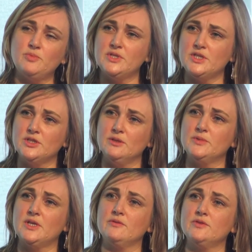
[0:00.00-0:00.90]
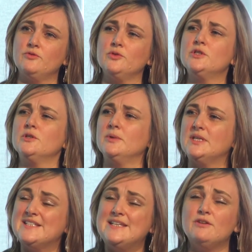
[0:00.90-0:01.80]
positioned themselves in front of them and
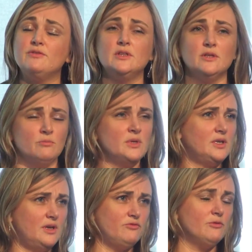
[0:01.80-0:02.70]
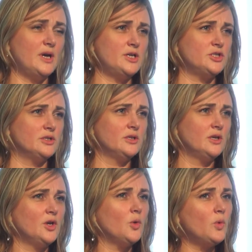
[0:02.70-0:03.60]
is giving them information.
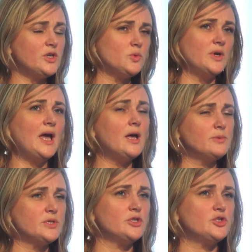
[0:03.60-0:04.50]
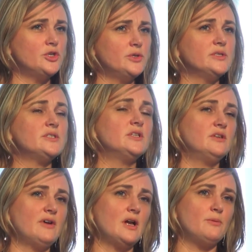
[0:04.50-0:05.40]
Which one helps our students to
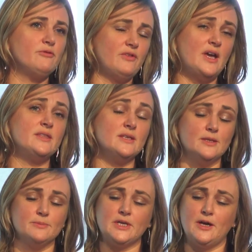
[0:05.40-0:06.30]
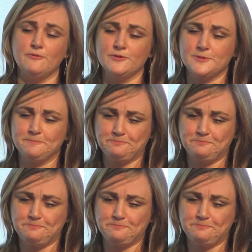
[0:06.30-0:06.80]
develop a faith in themselves?